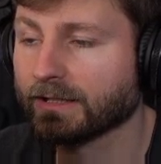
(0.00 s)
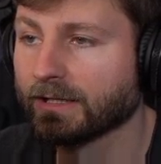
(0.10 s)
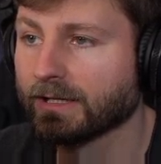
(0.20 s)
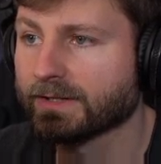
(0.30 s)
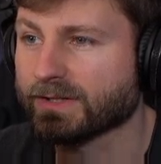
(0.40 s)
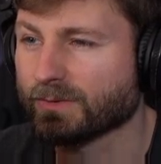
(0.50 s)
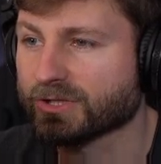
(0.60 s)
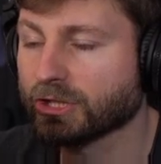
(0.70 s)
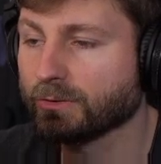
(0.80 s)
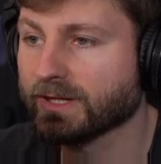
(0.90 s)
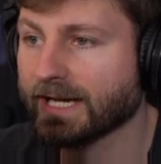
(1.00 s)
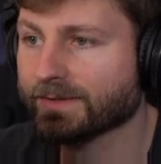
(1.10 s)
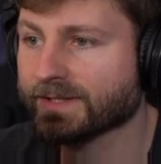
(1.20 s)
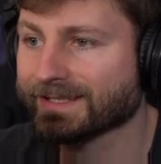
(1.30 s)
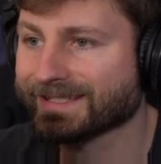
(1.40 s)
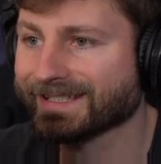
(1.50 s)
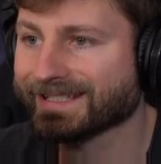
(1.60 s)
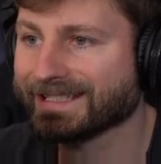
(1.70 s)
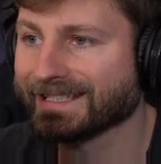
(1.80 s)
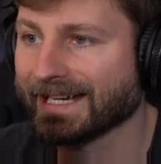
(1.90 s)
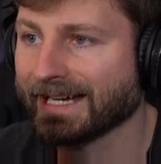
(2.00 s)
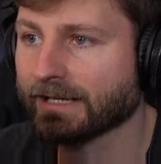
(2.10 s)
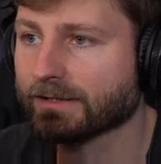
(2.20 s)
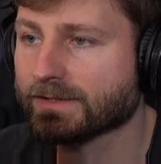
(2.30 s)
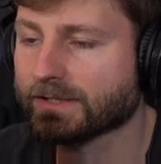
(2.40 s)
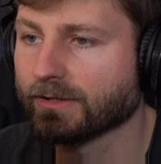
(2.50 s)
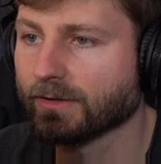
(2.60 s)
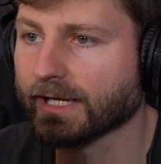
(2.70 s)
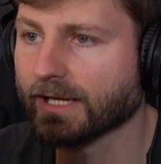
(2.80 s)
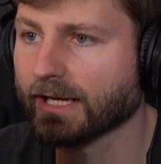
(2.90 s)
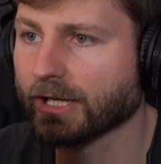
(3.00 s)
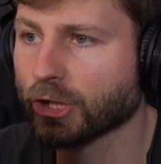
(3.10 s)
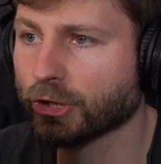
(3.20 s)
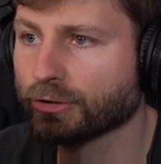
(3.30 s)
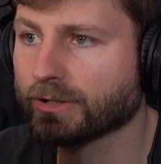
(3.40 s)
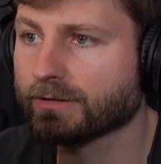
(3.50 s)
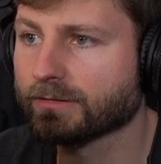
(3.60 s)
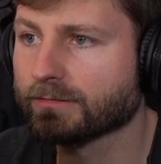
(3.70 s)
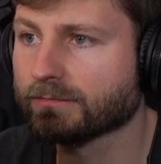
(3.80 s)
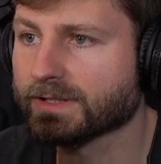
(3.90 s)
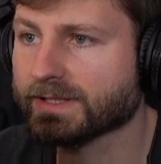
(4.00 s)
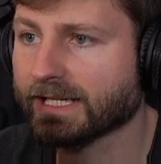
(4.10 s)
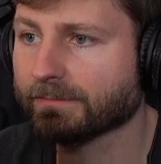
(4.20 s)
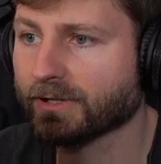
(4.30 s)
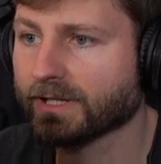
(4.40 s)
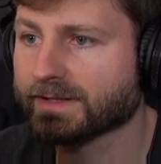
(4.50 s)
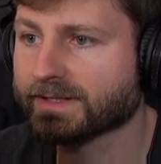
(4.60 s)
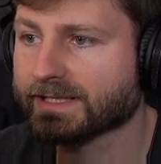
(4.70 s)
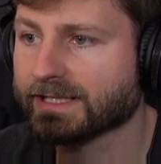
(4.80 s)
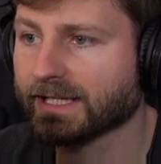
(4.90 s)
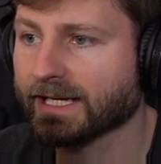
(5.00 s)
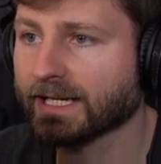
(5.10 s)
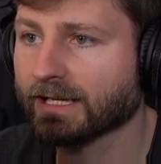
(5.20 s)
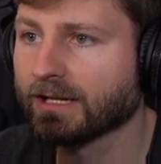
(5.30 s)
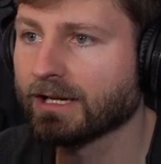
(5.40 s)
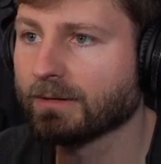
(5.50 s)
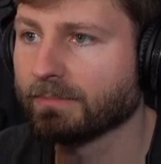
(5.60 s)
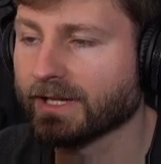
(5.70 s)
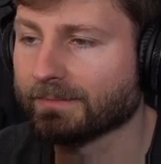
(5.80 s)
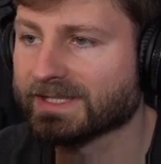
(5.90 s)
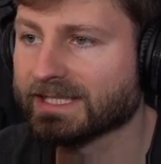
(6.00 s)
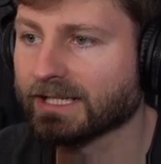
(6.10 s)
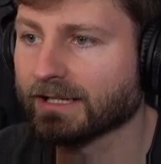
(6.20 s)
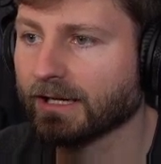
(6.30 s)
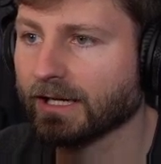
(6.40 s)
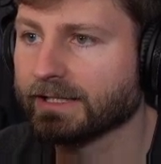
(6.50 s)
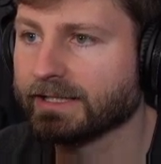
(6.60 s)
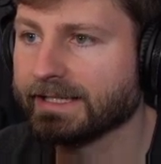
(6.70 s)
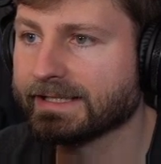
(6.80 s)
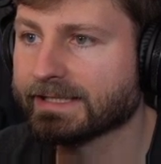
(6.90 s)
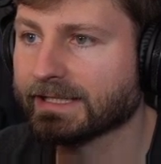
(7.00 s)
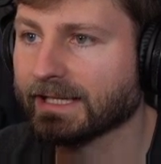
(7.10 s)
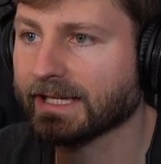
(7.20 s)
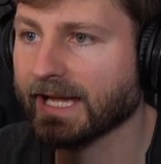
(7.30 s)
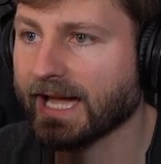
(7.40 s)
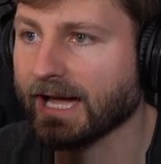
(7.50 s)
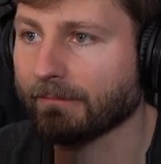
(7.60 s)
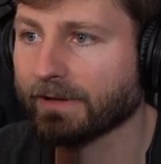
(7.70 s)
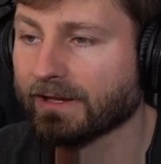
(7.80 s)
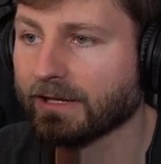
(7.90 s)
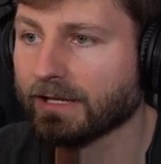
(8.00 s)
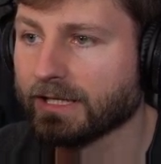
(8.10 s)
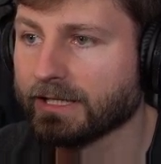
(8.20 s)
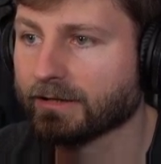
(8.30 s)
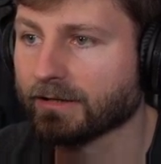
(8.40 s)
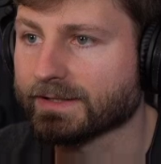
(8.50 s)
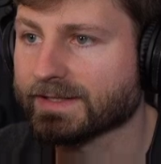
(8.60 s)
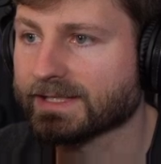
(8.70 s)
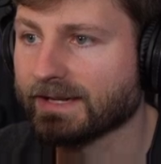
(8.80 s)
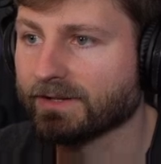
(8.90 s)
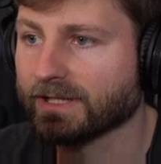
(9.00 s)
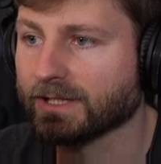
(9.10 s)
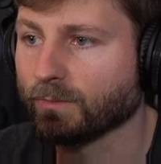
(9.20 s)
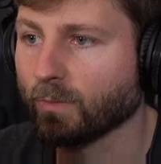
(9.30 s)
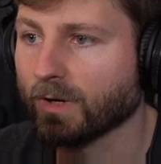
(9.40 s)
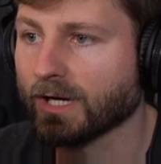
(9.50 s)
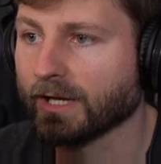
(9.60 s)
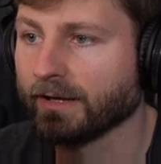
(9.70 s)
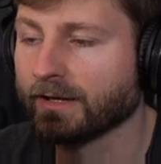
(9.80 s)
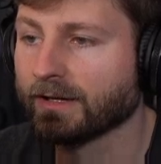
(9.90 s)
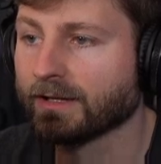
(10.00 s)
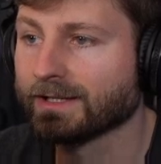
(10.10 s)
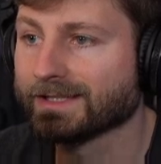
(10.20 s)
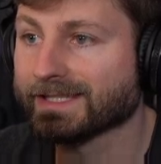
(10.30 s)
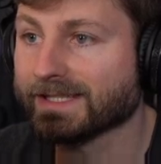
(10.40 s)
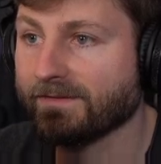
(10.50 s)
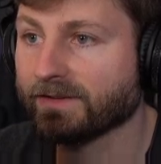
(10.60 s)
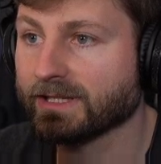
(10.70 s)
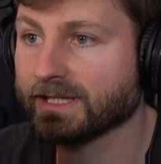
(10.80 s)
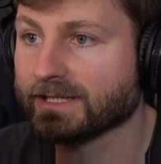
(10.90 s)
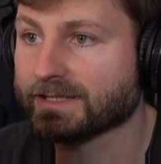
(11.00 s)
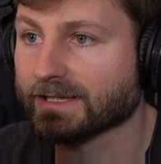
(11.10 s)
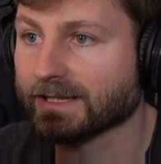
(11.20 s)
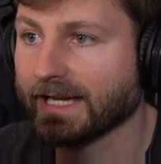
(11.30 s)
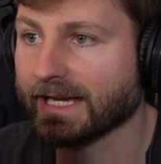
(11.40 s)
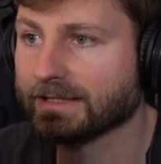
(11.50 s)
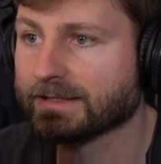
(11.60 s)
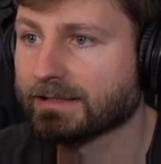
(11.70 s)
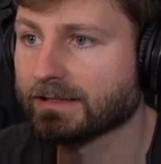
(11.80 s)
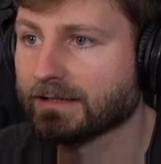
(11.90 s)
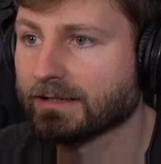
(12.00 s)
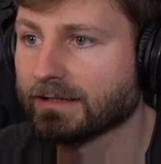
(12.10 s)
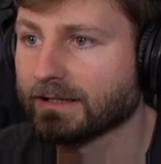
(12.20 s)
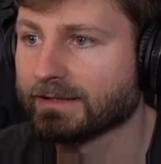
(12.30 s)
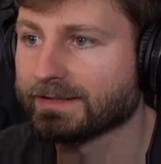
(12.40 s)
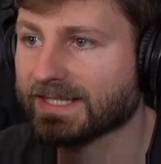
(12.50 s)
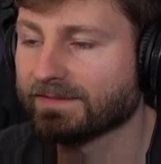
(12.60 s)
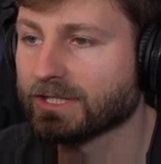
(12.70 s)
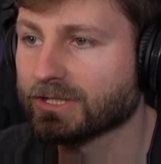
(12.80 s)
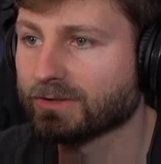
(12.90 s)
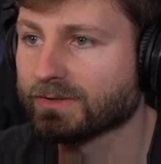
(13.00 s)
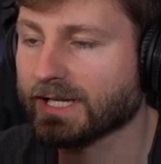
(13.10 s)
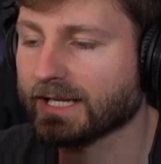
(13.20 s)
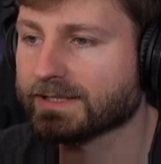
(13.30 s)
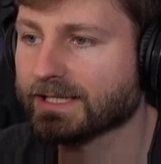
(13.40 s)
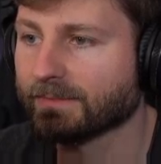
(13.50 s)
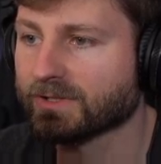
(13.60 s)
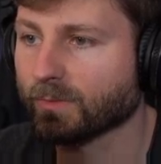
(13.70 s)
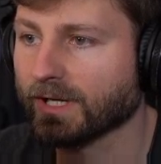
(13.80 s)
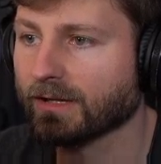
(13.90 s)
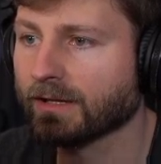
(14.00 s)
So there was 2,000 at 69. So I could decide to put it at 69, but then I'm seeing a decent gap here at 71. 70 is light, and then 72's got some as well.